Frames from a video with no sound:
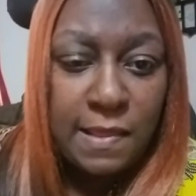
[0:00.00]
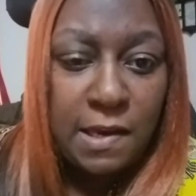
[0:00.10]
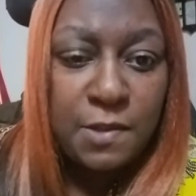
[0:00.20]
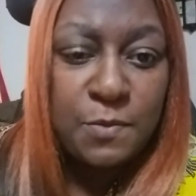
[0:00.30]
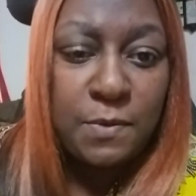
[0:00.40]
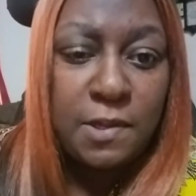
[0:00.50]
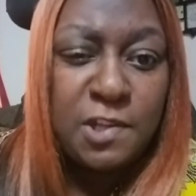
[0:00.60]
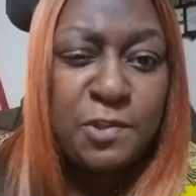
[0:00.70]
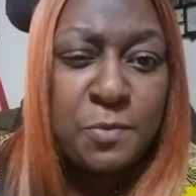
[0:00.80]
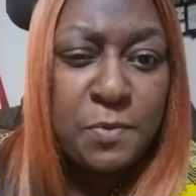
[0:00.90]
that is
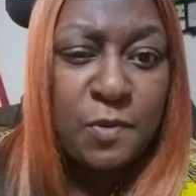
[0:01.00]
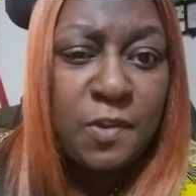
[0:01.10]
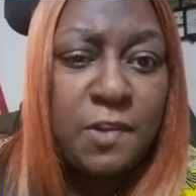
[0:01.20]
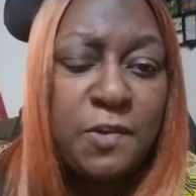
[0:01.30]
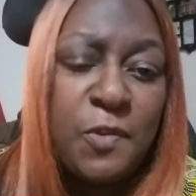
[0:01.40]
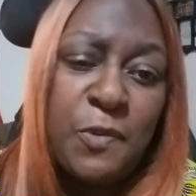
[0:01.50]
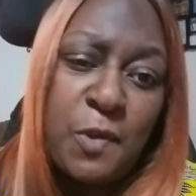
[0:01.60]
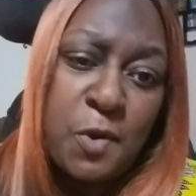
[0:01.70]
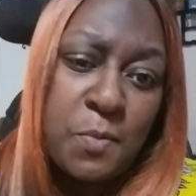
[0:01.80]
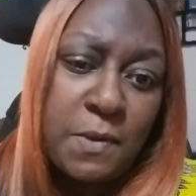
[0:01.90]
100%
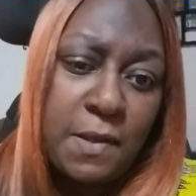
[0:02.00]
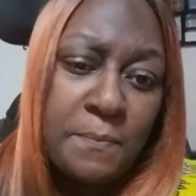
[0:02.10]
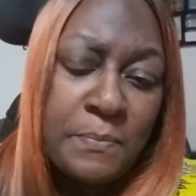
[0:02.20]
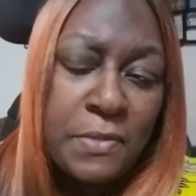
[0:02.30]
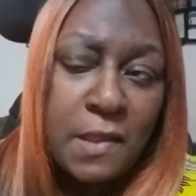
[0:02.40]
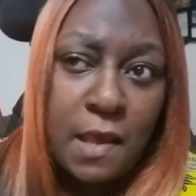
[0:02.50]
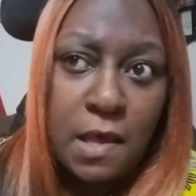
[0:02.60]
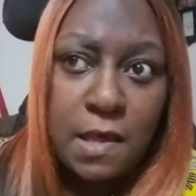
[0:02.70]
disturbing.